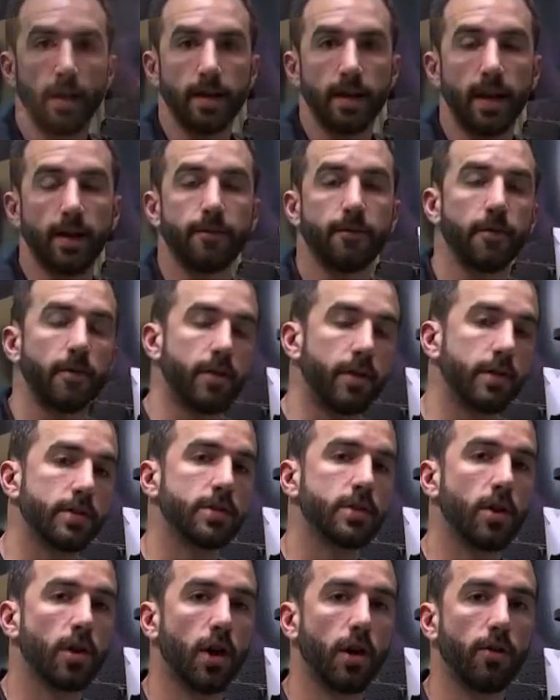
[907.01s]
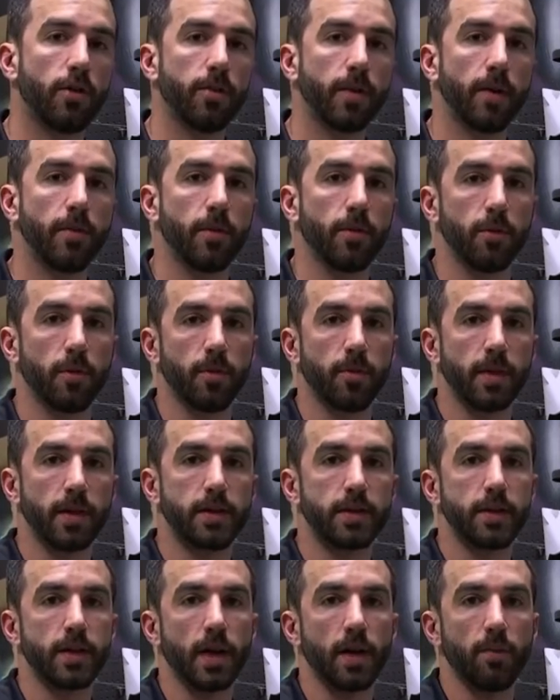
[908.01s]
Now for this car, remember, we're
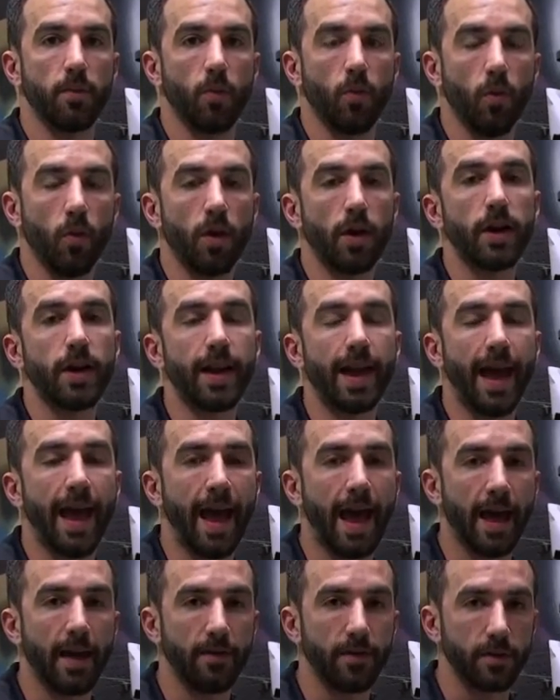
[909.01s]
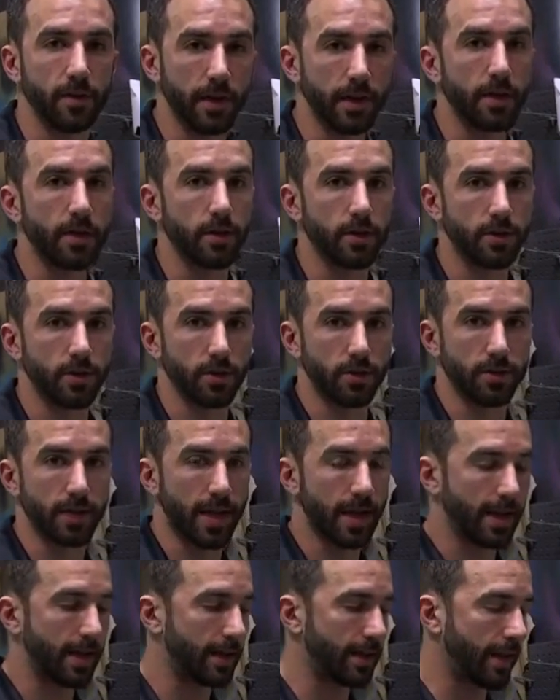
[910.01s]
mixing up 1.5 liters. So
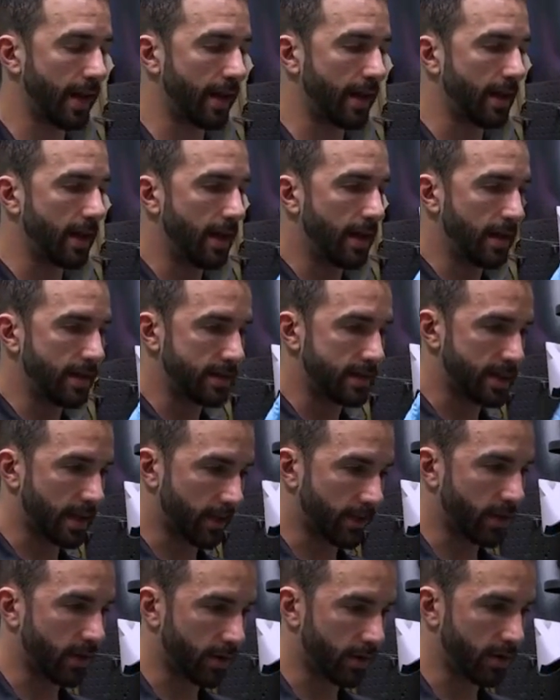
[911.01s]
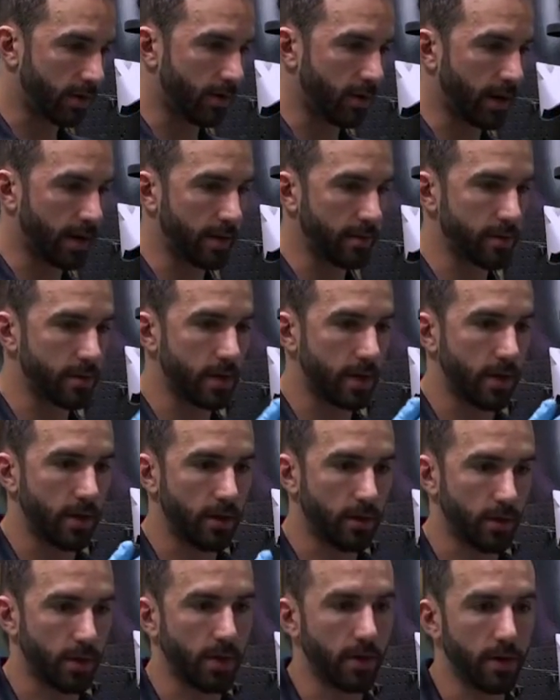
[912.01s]
taking that 700 grams,
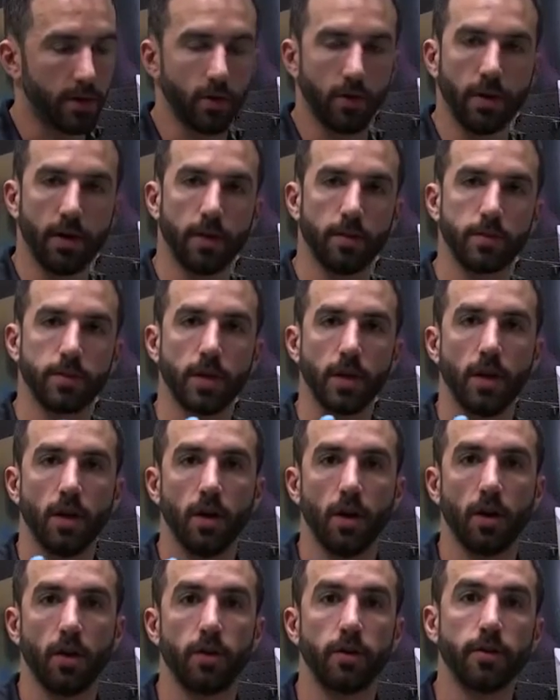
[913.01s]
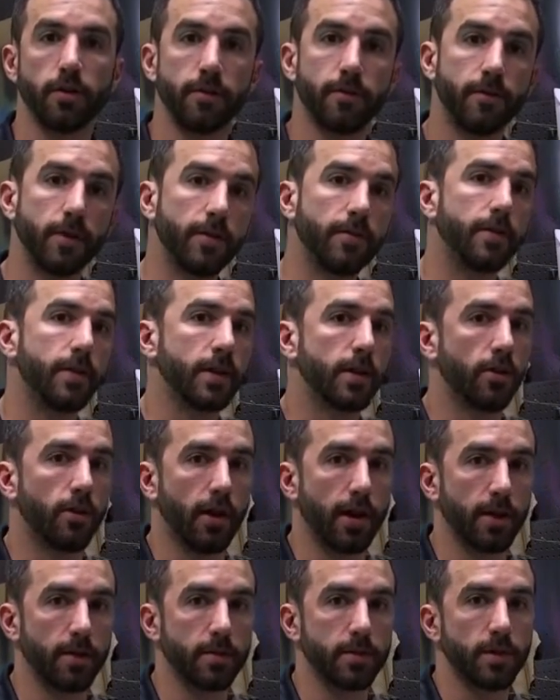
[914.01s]
300 grams, 150
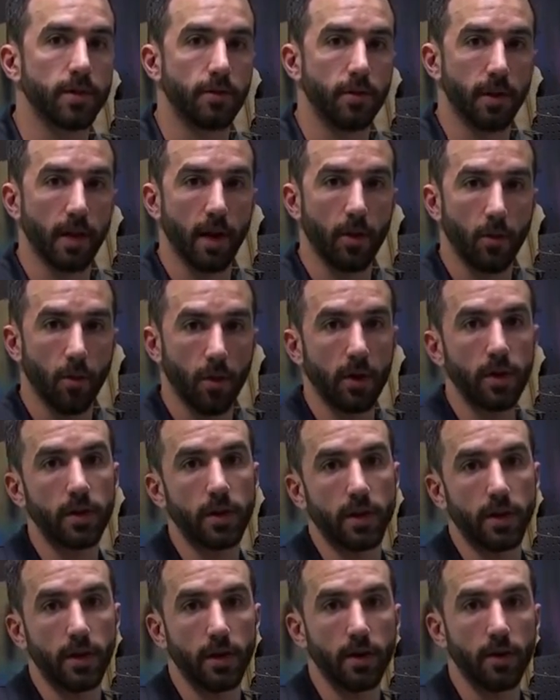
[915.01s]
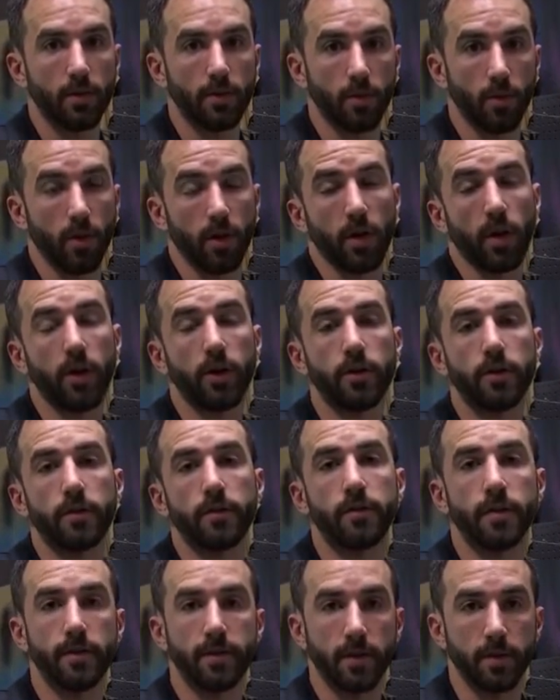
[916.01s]
grams for that 1 liter, we want
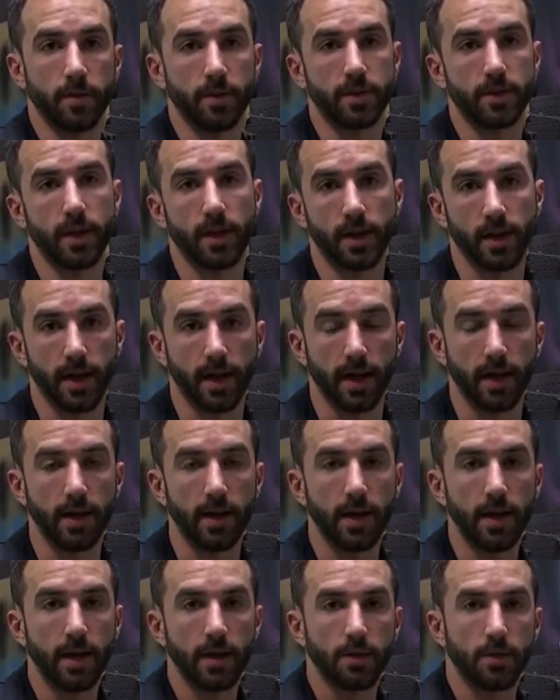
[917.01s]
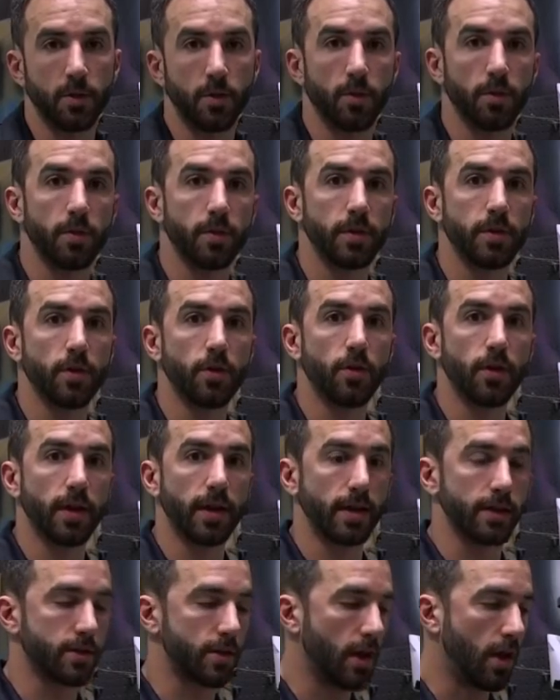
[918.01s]
150% of that. So what we'll be
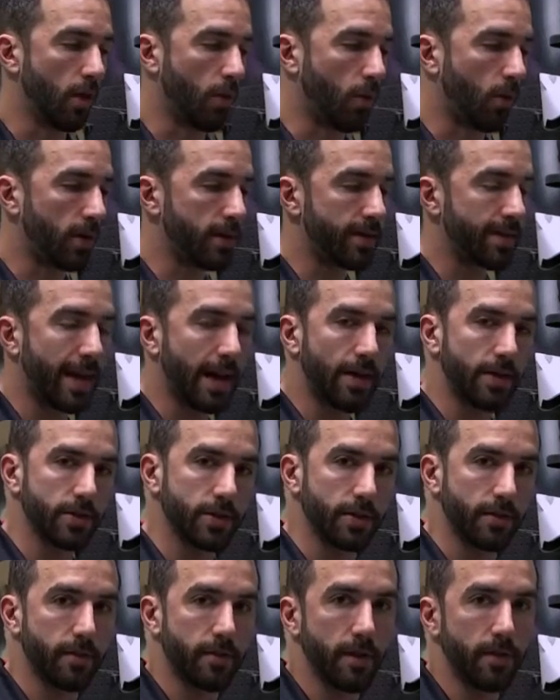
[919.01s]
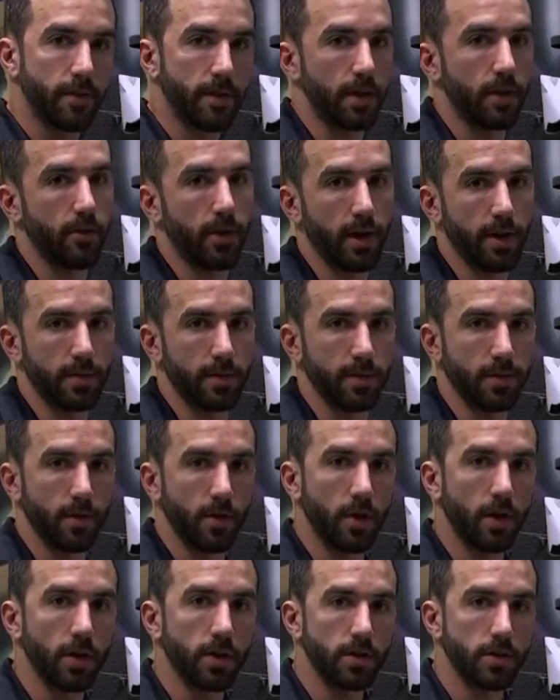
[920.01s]
doing is 1,050 grams of
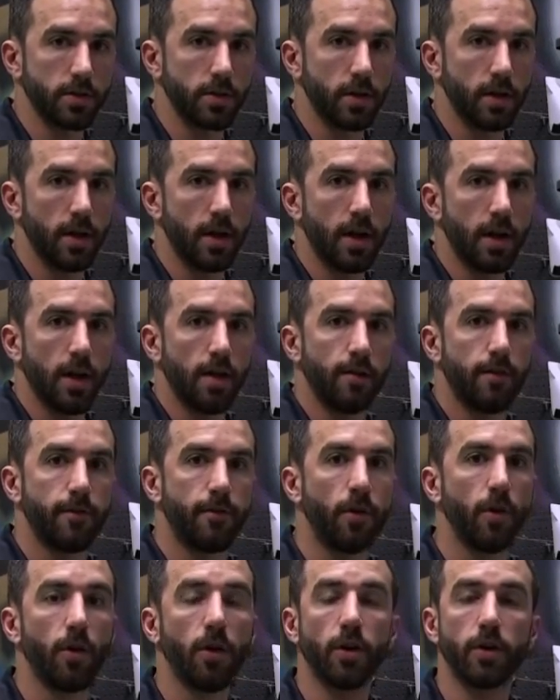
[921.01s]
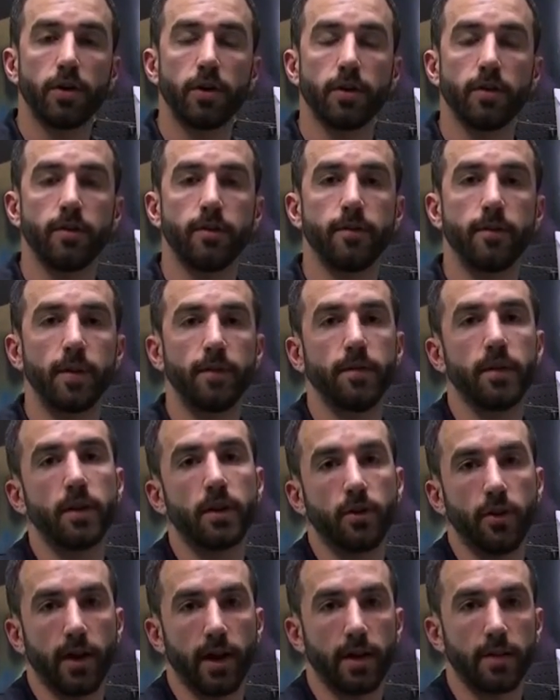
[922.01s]
gloss, 450
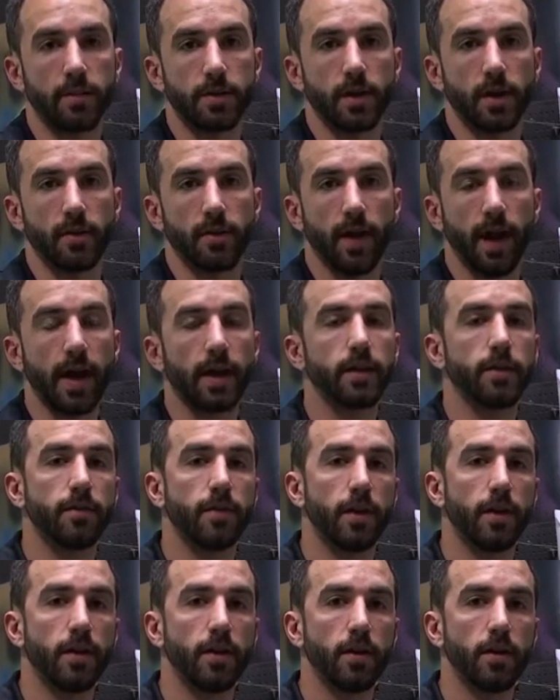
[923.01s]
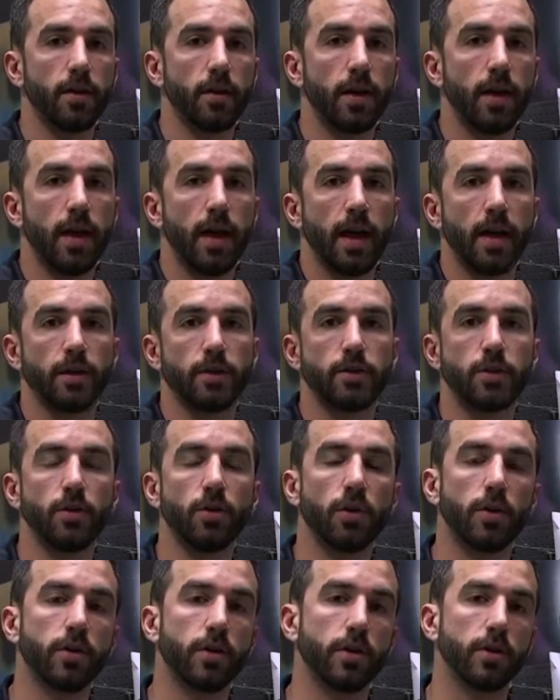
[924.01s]
grams of activator, and
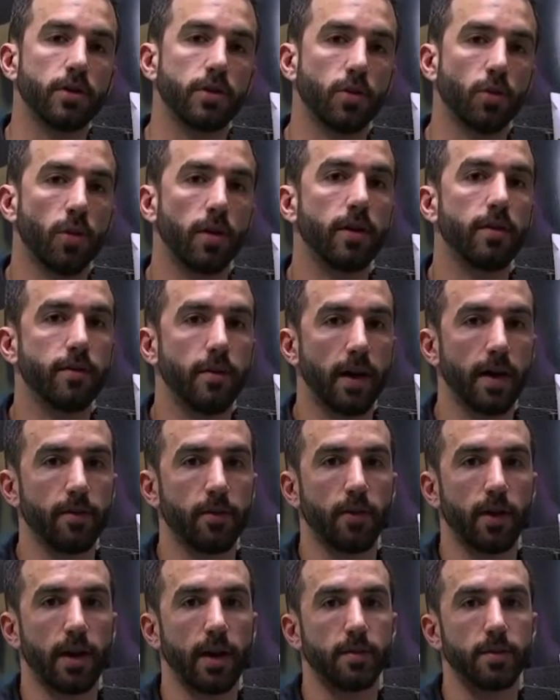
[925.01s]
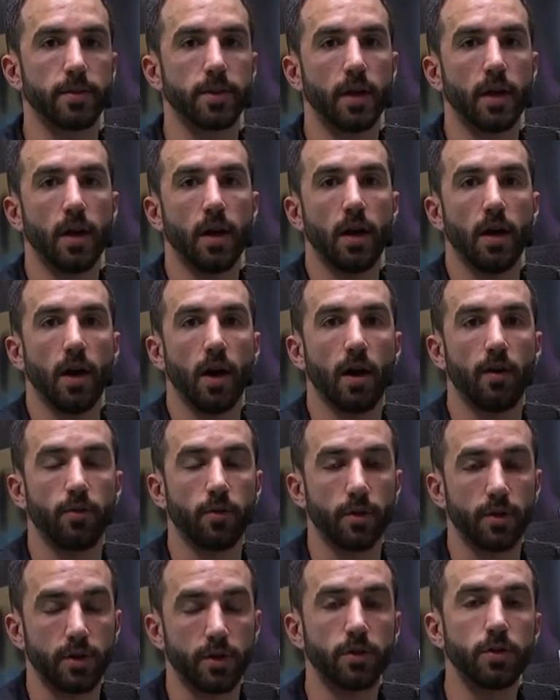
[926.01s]
225 grams
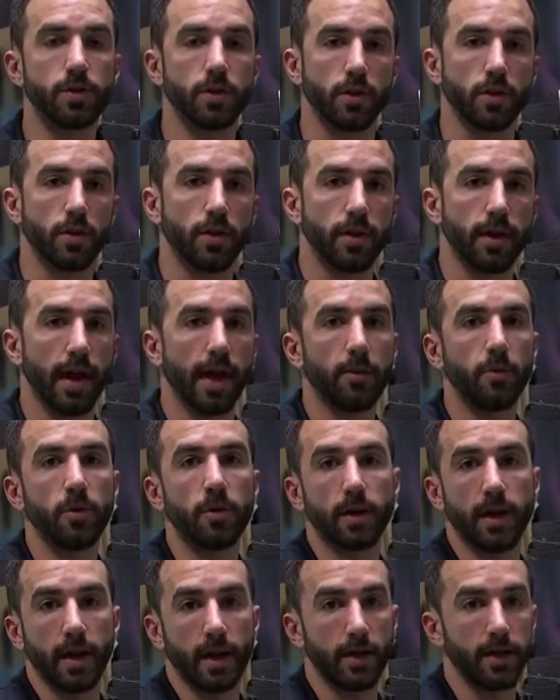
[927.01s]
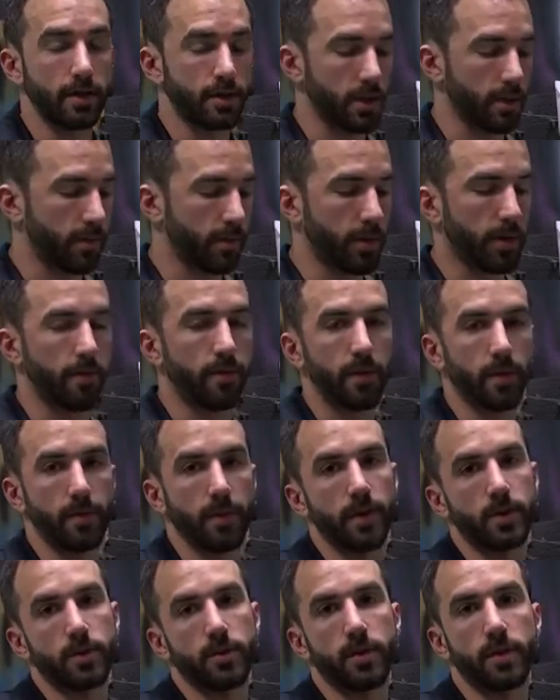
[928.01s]
of reducer. That will get us a perfect
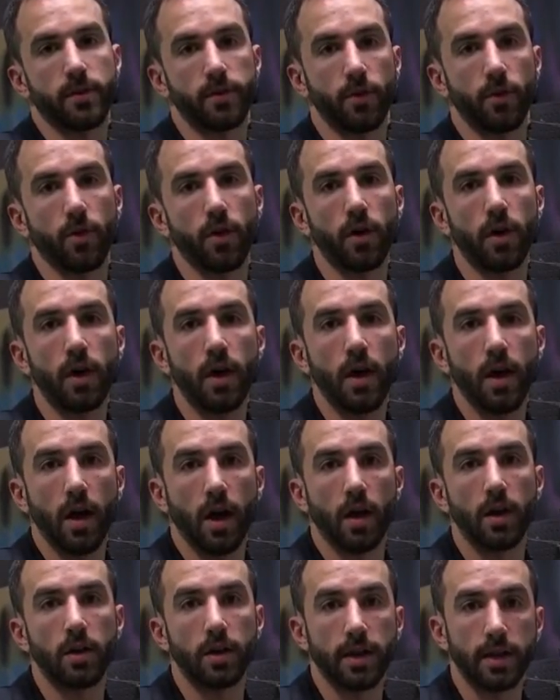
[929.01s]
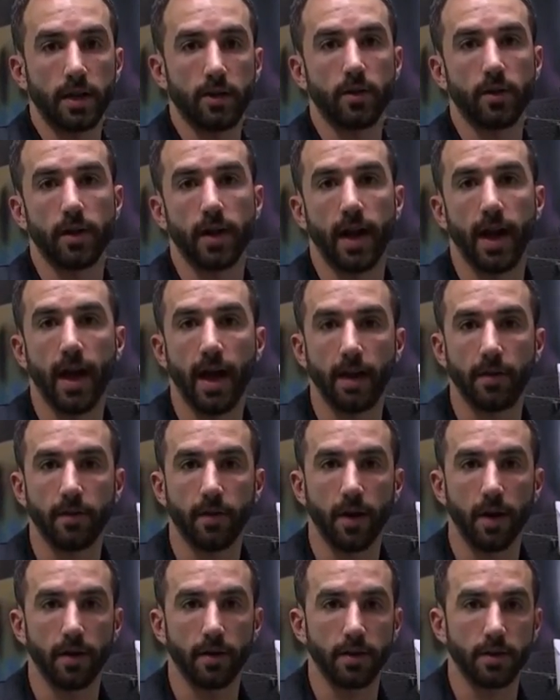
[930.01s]
measurement for 1.5
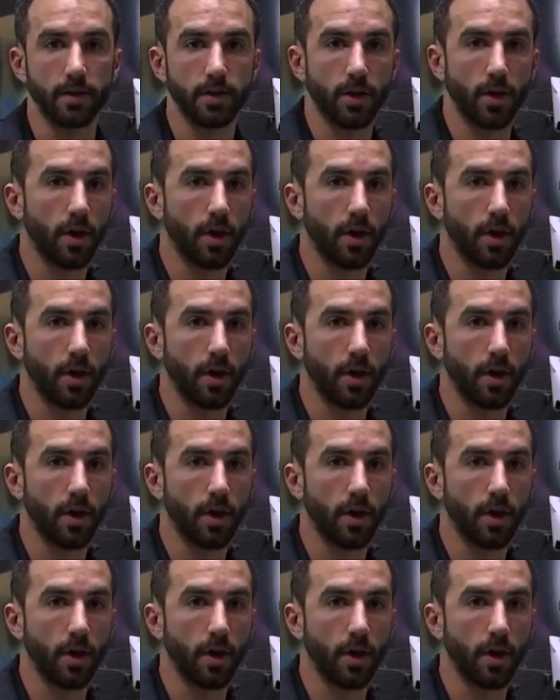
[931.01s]
liters on this